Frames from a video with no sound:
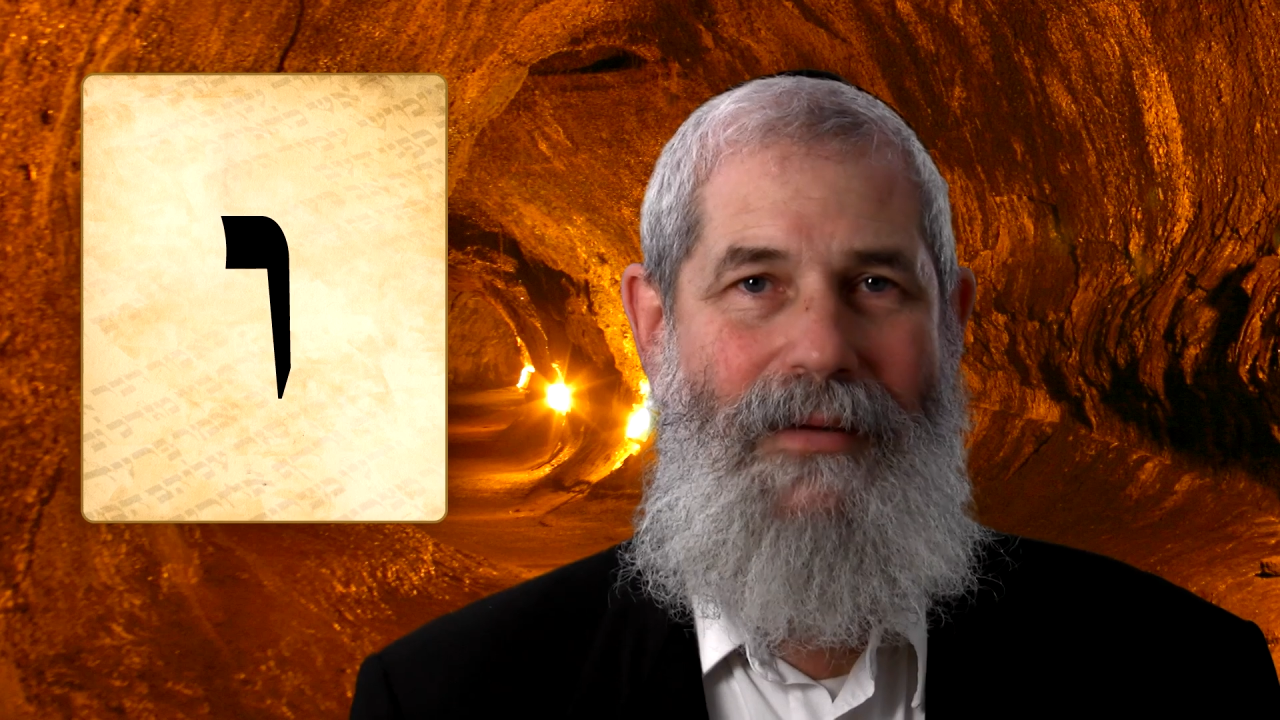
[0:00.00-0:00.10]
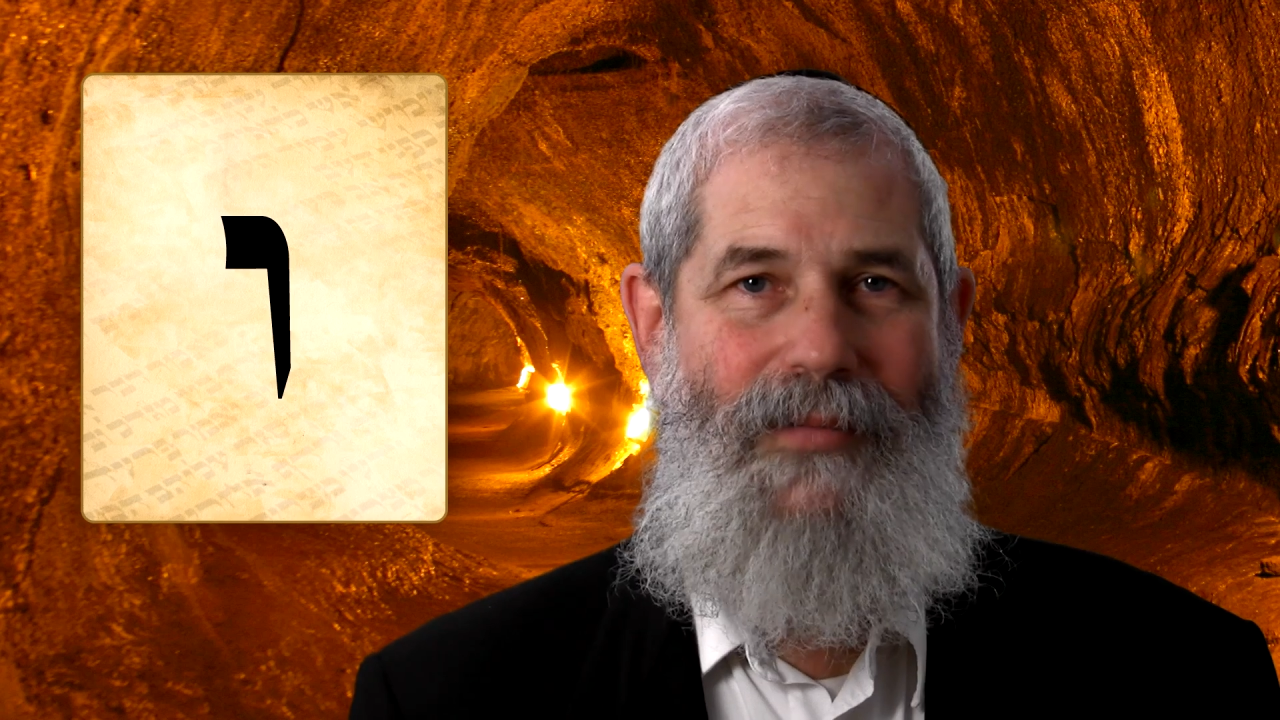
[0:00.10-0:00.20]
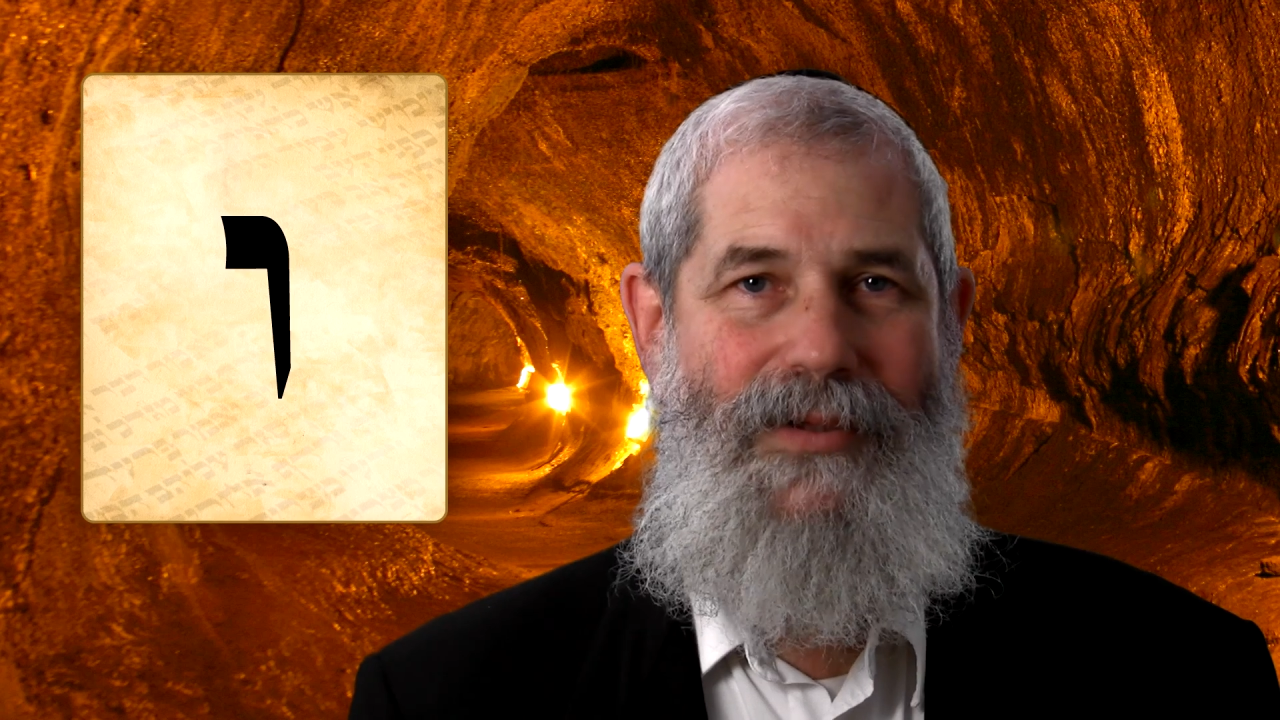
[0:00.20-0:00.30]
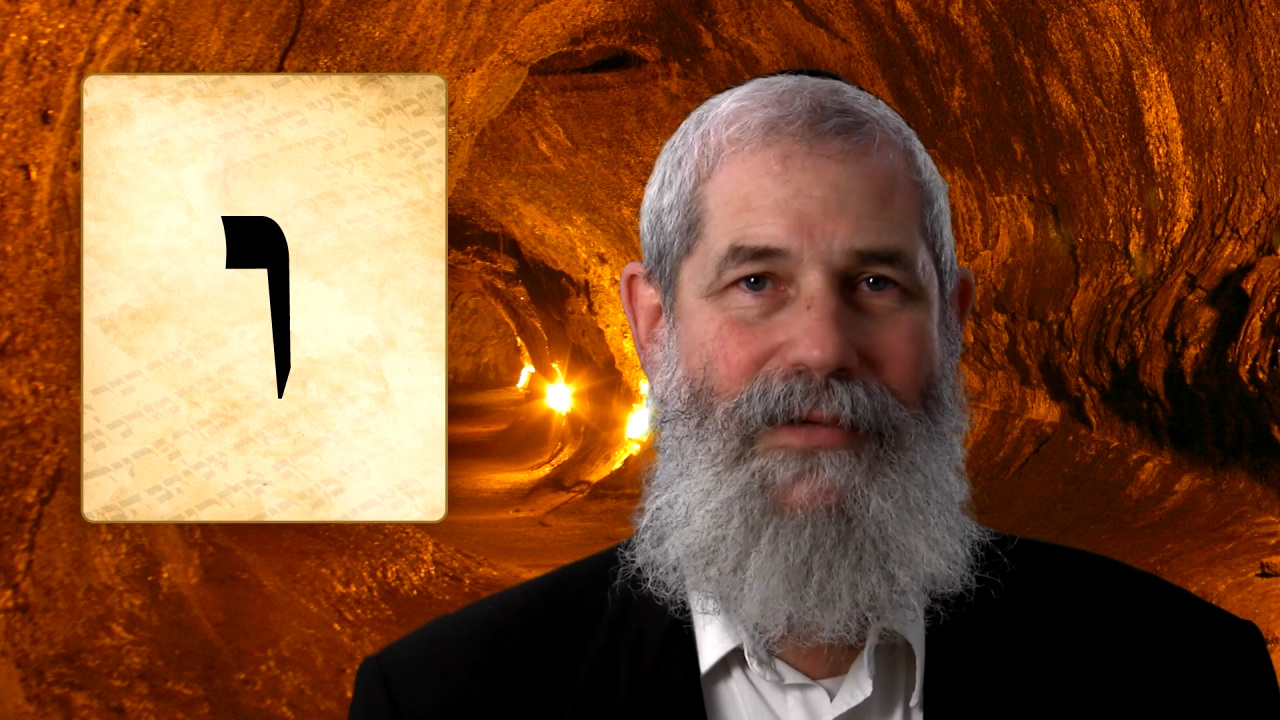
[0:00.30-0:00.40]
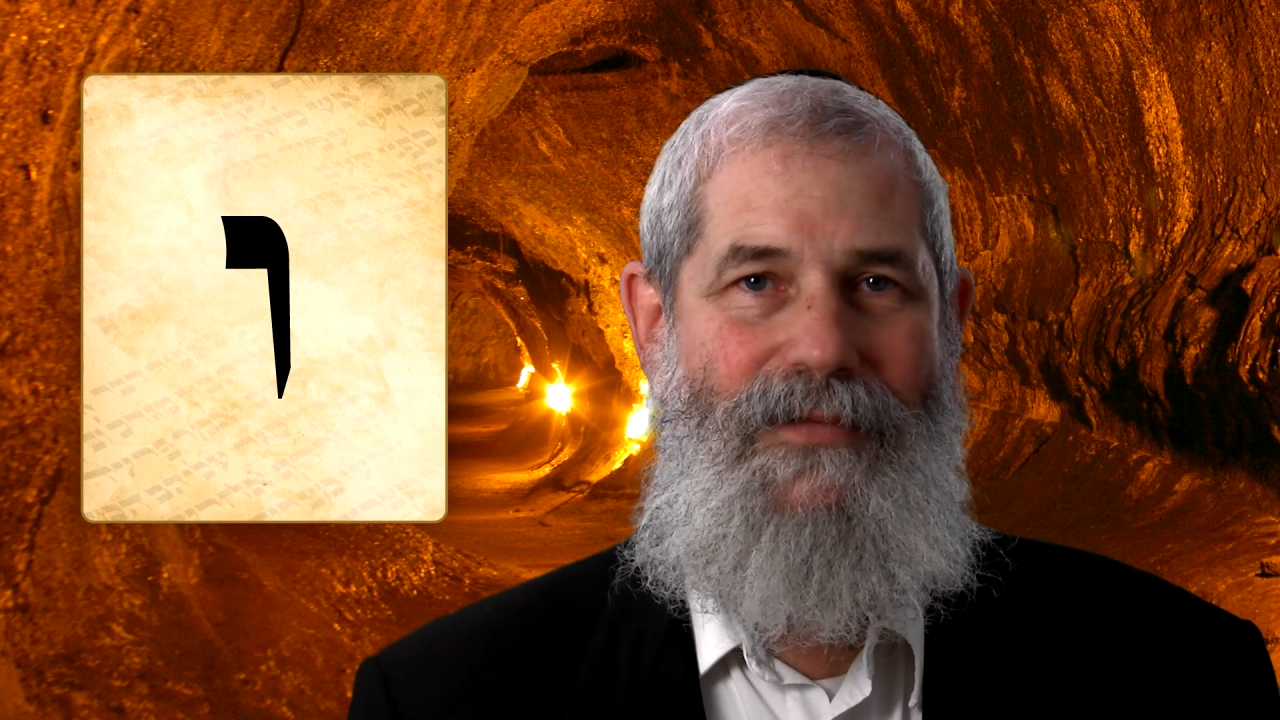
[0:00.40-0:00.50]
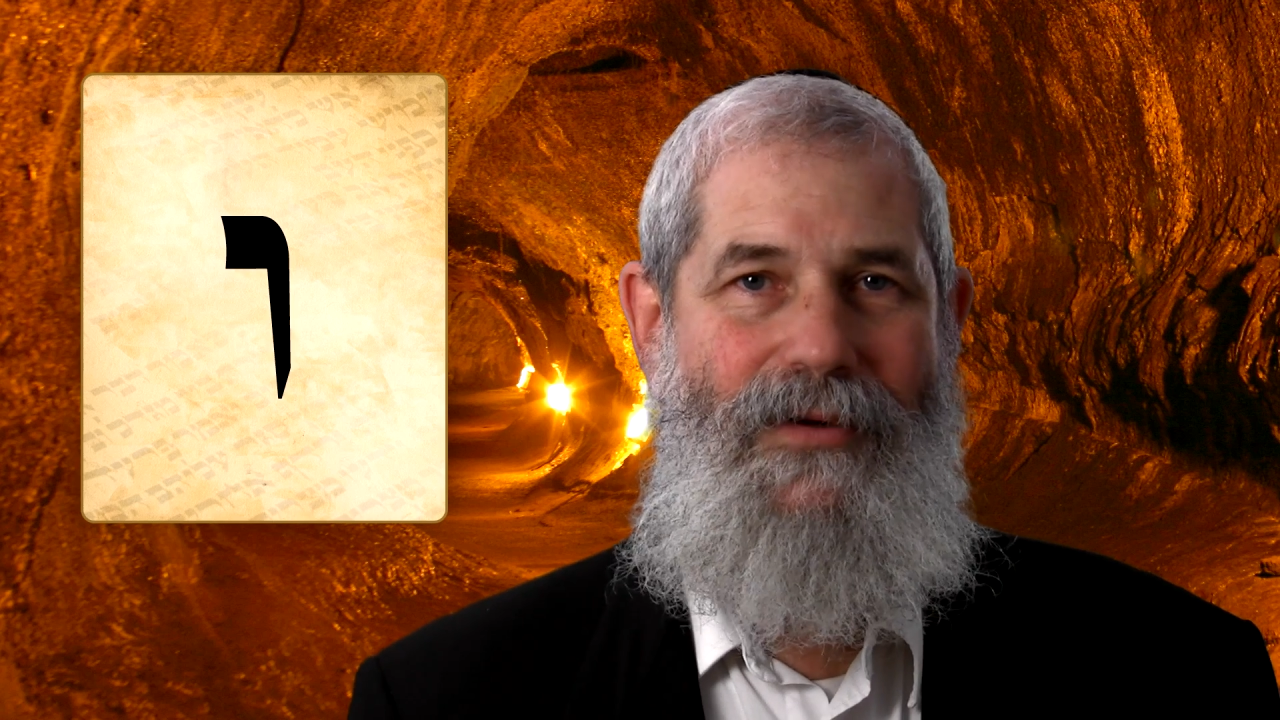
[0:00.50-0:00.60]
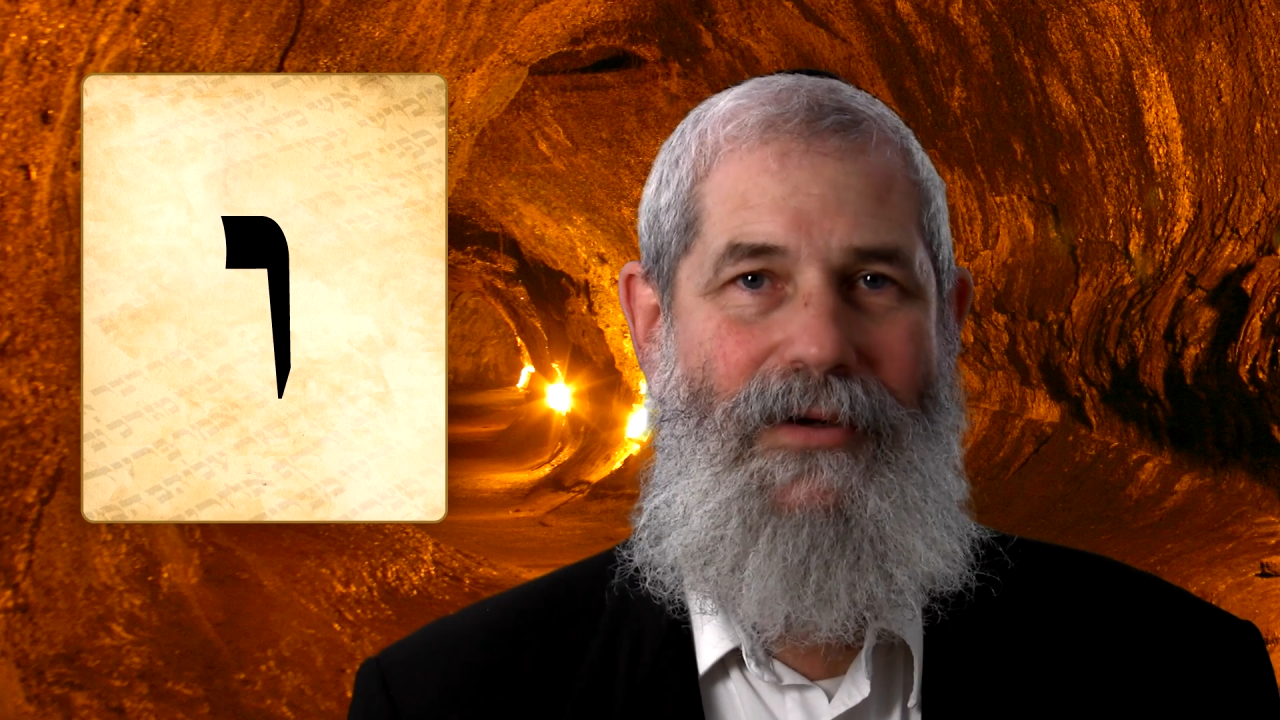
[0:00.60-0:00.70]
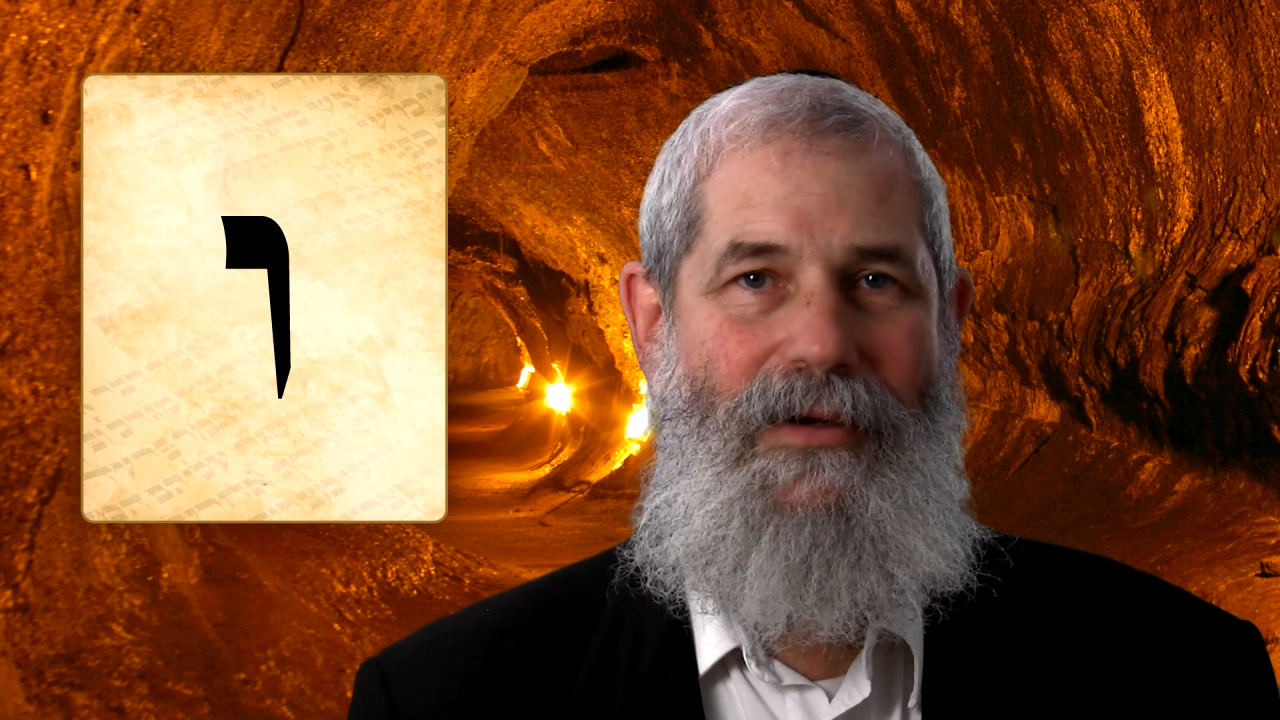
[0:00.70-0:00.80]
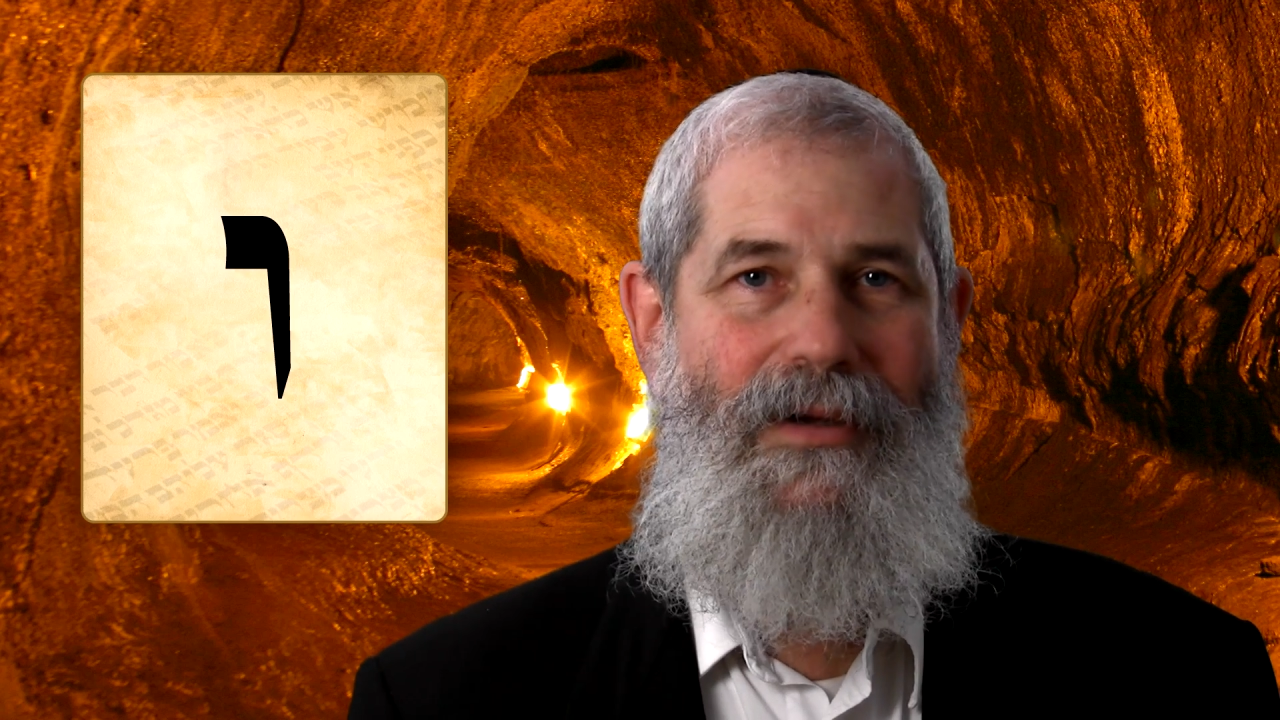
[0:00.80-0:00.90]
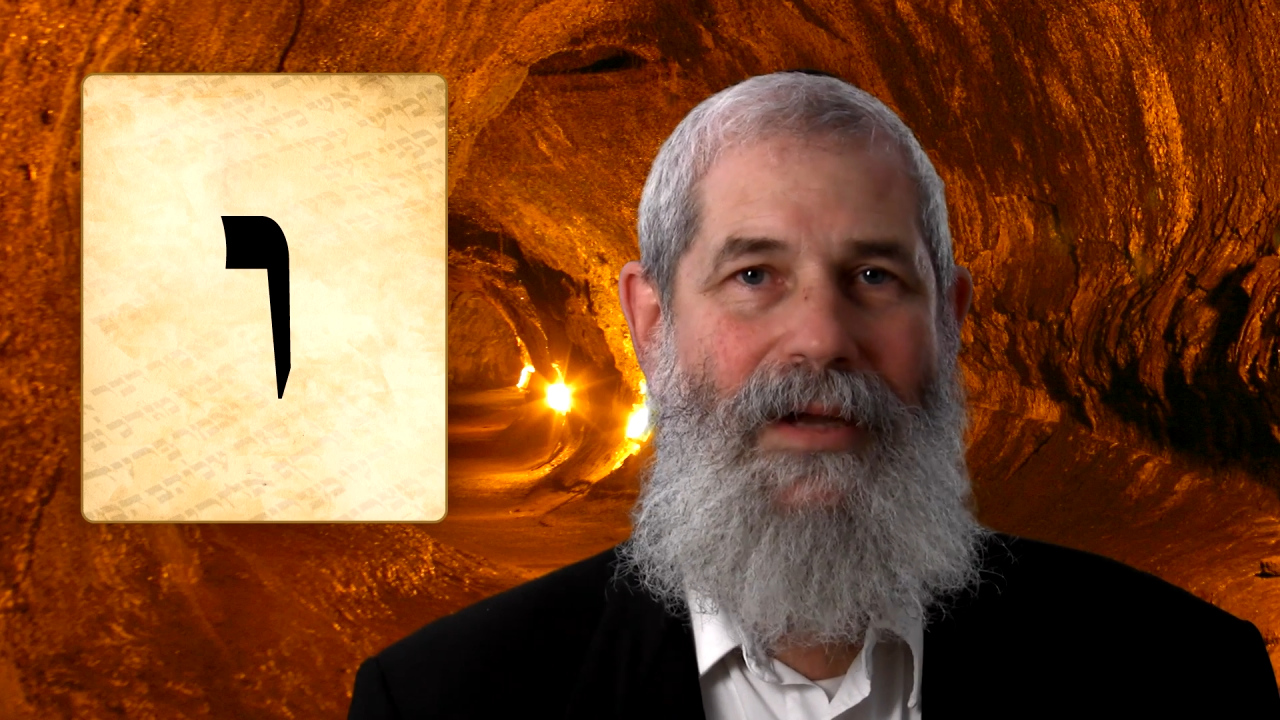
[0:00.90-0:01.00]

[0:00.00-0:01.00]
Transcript: because the vertical